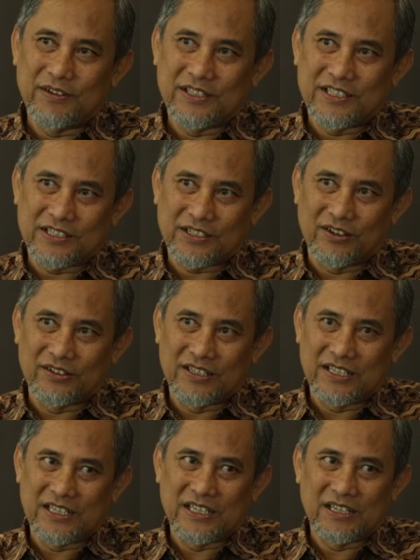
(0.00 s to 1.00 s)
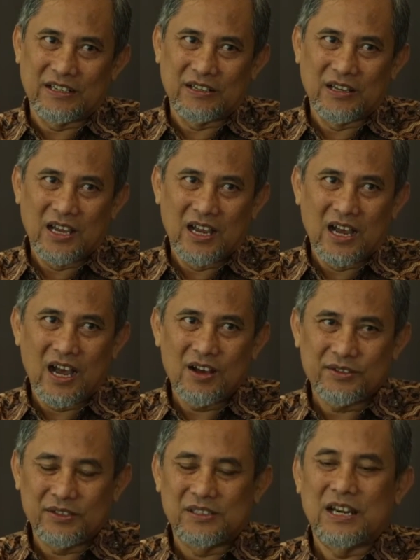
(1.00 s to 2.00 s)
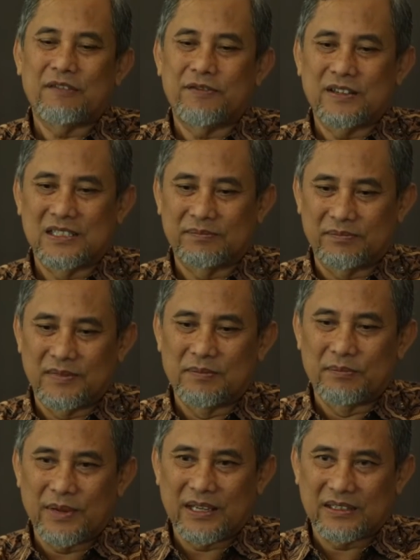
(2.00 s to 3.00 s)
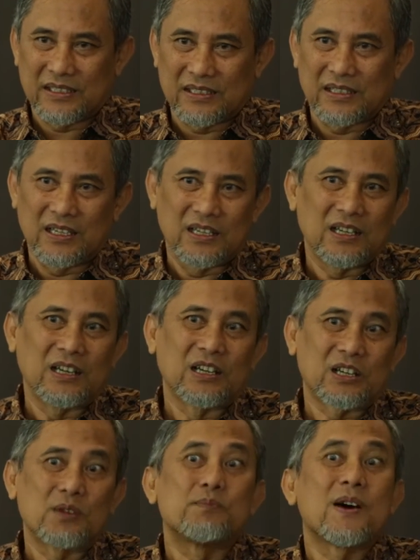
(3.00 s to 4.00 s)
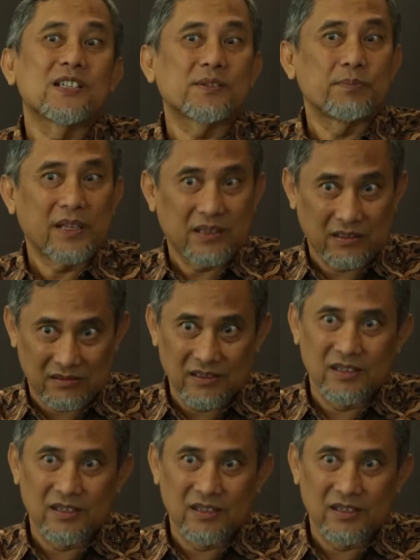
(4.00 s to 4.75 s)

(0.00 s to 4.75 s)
we just only how to develop method, a robust method